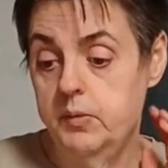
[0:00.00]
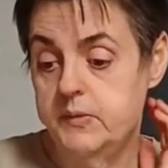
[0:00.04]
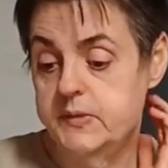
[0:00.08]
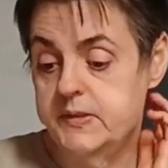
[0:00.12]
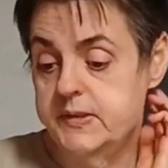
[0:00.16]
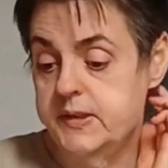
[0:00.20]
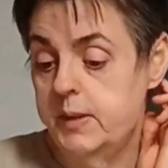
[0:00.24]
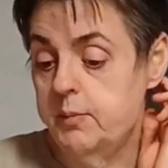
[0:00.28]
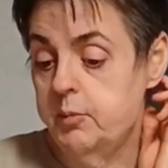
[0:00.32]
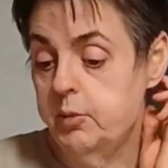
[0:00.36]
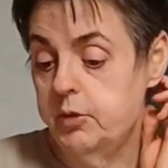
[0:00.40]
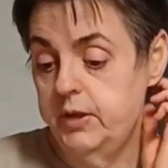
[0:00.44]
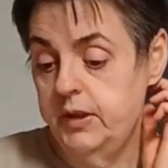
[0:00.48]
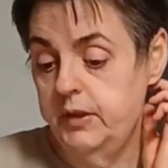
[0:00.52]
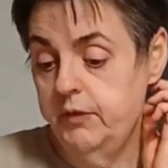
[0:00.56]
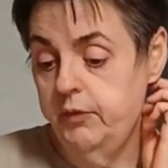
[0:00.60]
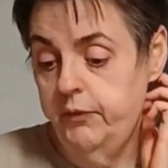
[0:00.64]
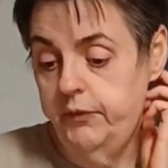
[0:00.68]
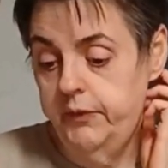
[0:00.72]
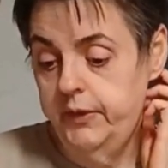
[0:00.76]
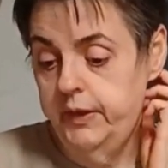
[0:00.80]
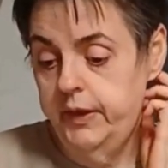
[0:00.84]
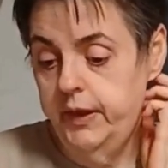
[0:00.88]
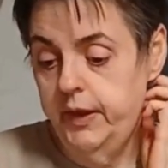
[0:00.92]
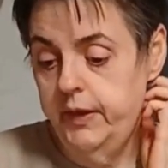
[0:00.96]
some are
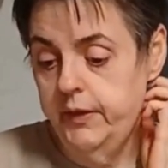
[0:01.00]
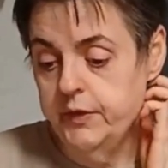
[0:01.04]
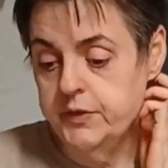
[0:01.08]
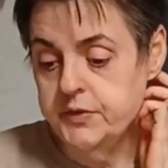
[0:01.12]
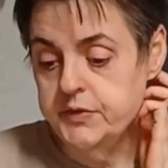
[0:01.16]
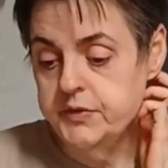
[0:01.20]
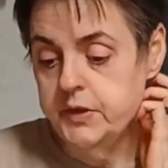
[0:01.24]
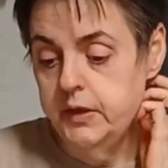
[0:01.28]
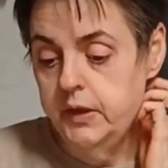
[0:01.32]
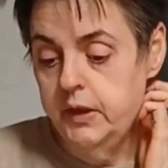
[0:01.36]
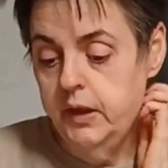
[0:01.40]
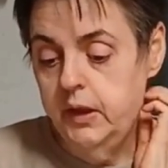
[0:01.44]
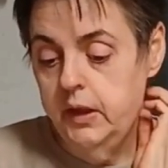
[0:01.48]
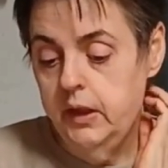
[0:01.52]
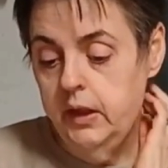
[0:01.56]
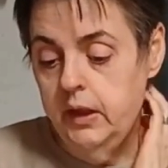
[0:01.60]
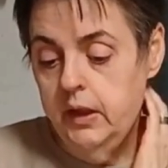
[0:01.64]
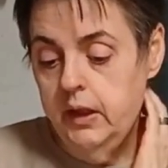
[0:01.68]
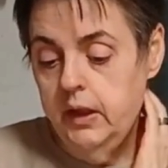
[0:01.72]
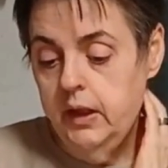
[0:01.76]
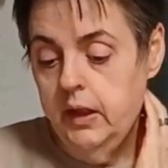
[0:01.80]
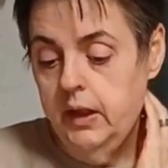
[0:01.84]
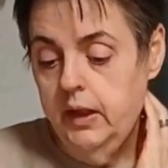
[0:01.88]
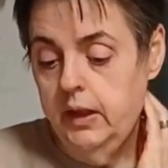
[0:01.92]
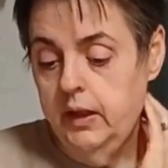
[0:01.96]
different than others.
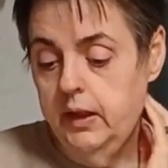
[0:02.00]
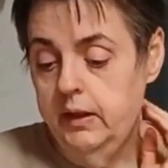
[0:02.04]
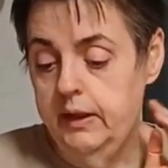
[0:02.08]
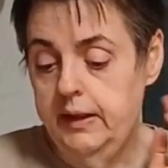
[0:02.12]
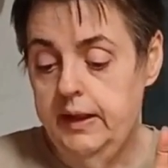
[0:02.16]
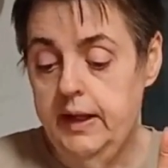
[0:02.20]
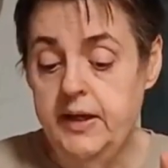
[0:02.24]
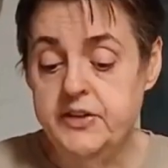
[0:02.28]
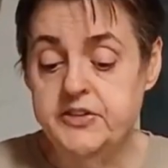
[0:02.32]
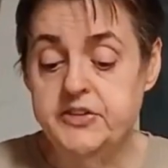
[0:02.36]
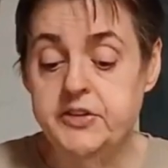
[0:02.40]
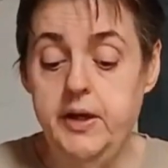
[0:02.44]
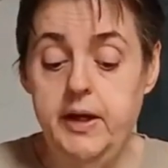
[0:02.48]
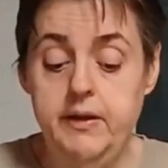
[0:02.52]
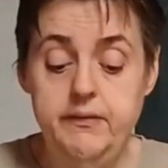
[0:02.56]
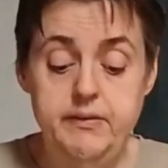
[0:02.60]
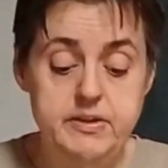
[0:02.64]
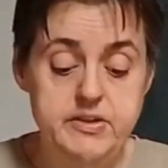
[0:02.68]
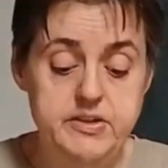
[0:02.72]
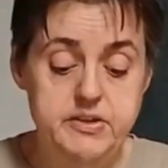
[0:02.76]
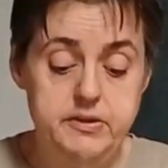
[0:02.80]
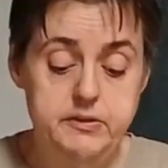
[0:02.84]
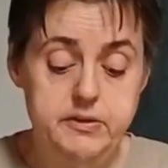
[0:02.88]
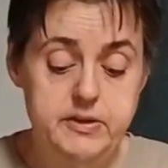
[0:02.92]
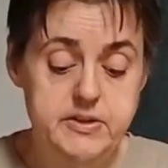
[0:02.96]
And I also have
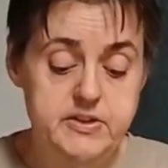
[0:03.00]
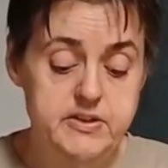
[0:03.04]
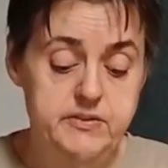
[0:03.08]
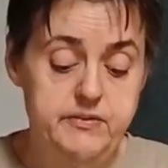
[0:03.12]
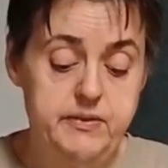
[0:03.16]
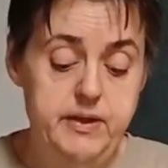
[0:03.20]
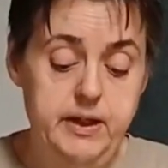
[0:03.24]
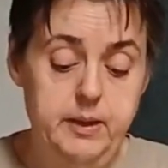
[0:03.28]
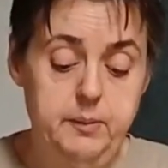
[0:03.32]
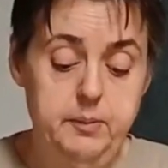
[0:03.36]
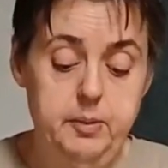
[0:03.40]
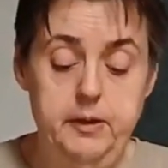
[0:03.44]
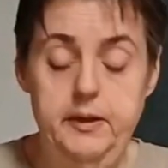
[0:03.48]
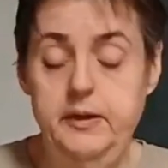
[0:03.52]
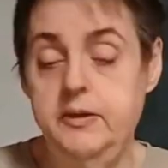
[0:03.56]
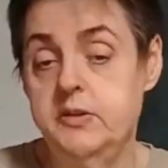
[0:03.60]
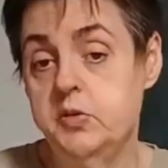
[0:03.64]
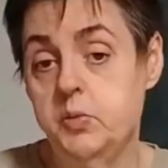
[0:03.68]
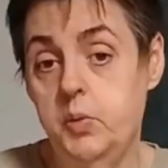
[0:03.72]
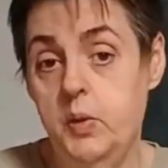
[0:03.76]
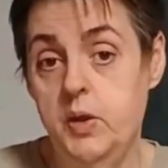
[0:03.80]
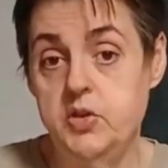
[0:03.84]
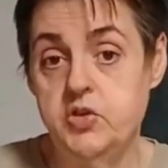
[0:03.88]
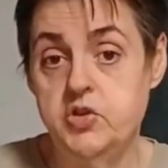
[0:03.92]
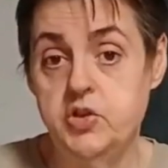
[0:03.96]
this available in
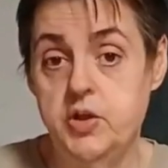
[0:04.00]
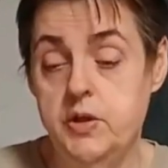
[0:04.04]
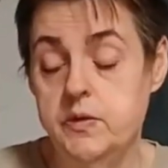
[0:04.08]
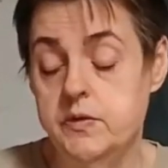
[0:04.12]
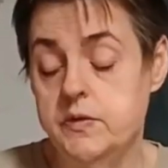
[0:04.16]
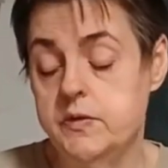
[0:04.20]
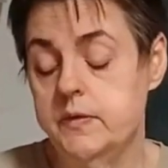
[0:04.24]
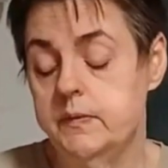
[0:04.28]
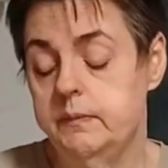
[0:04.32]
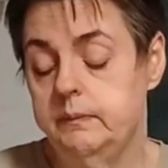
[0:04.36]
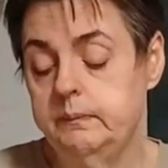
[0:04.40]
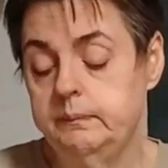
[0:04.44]
sweatshirts.